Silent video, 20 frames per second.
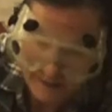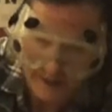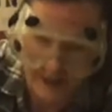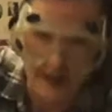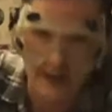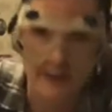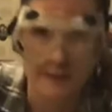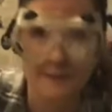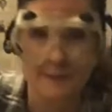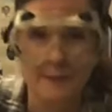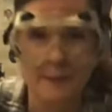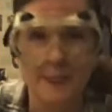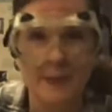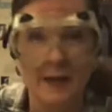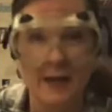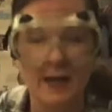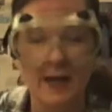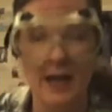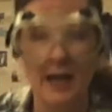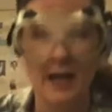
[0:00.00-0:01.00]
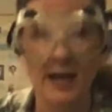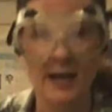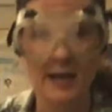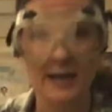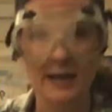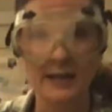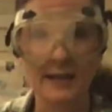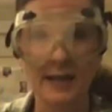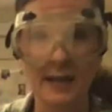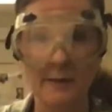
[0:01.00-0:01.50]
Okay.
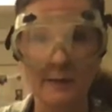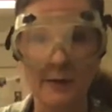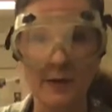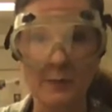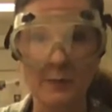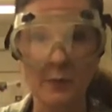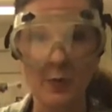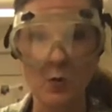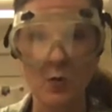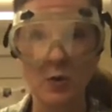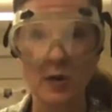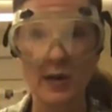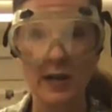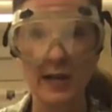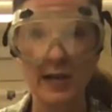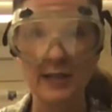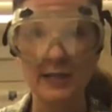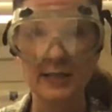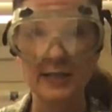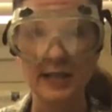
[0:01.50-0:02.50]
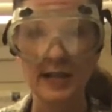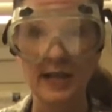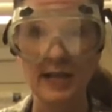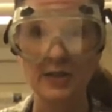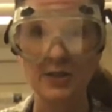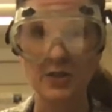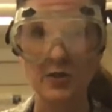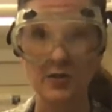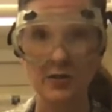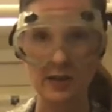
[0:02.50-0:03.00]
And I'm going to pour it
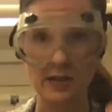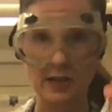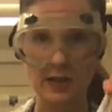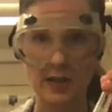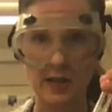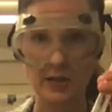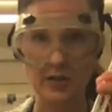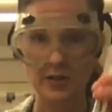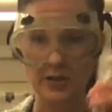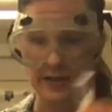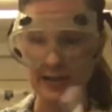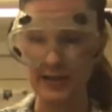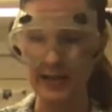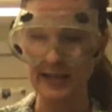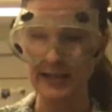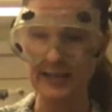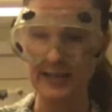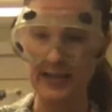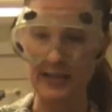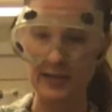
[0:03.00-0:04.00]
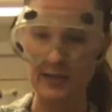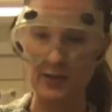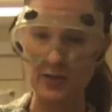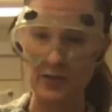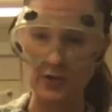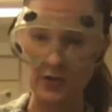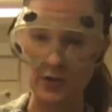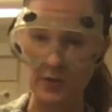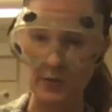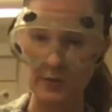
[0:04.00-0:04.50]
into the larger size test
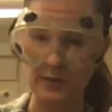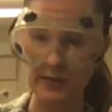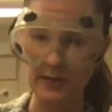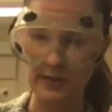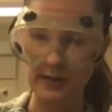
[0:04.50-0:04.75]
tube.